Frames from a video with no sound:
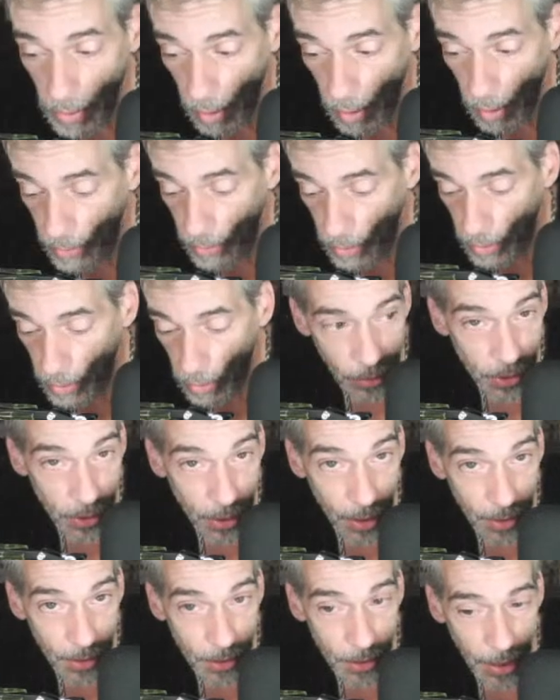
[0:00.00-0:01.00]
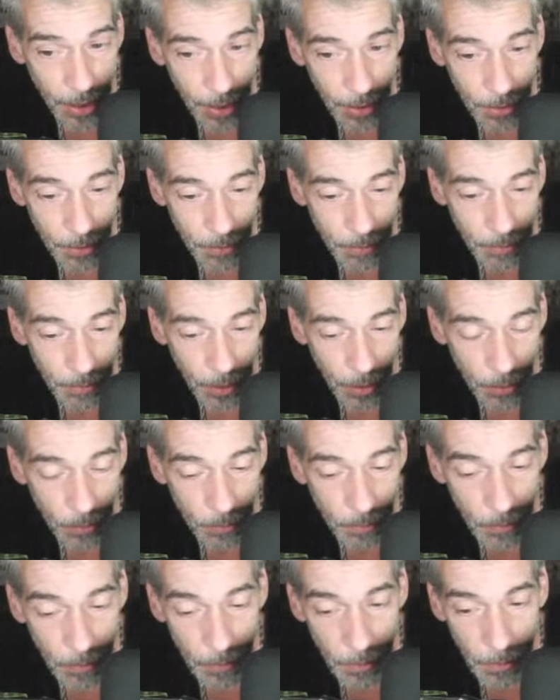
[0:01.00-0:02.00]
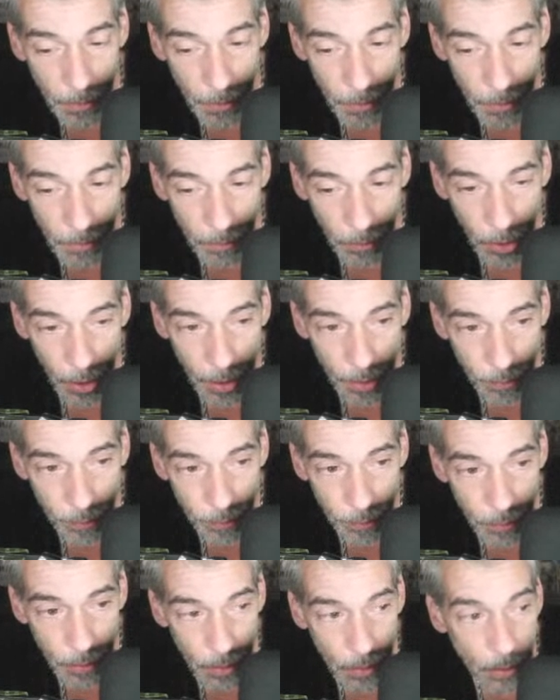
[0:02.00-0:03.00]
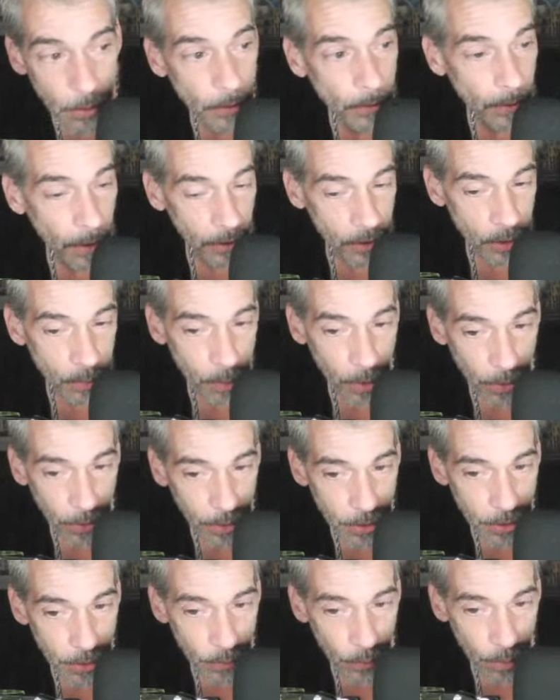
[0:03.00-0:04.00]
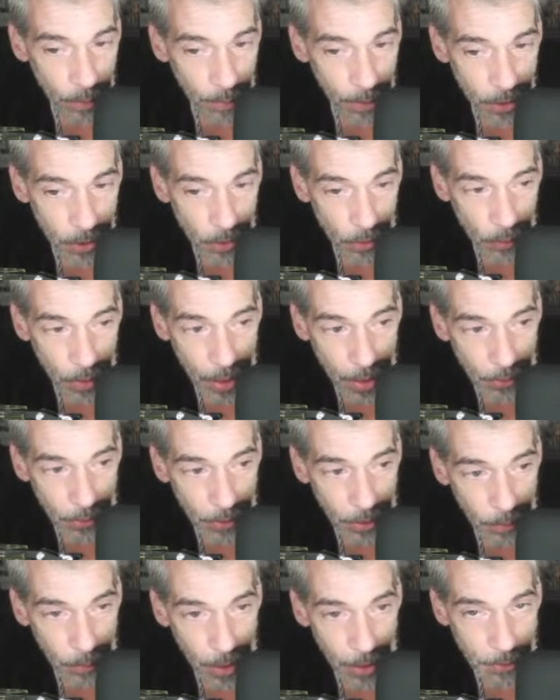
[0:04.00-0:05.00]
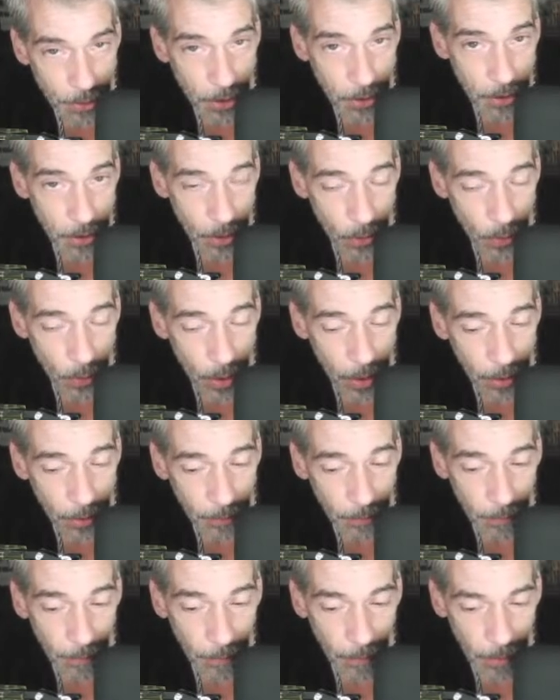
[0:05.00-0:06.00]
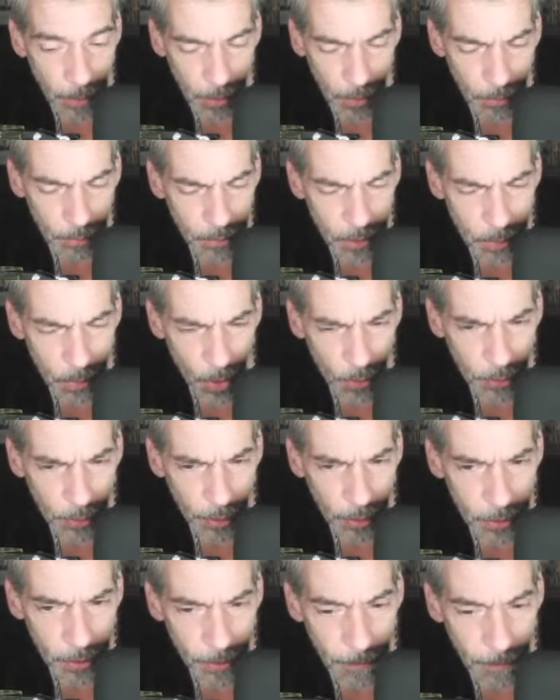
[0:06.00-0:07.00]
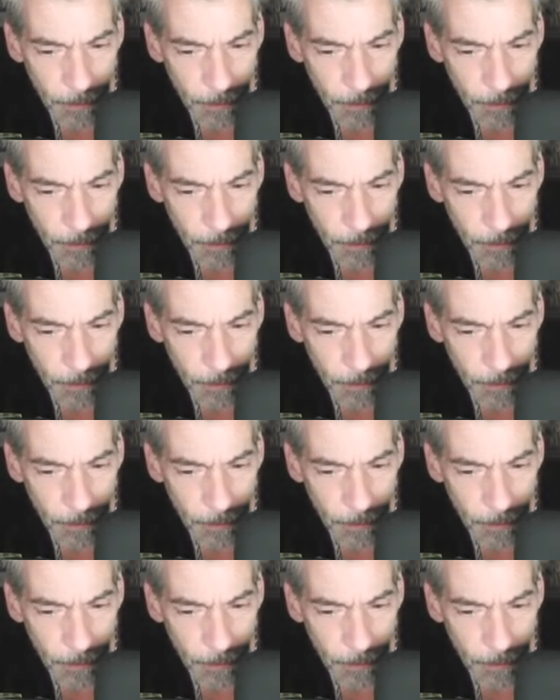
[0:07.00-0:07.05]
like, you know, sit, stand, you know, live, experience three-dimensional reality without disintegrating, you know, small things.